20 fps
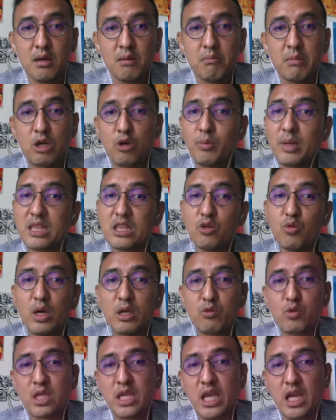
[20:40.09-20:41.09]
But no matter
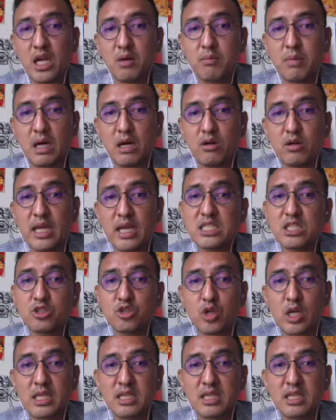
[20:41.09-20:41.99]
what we care about, as a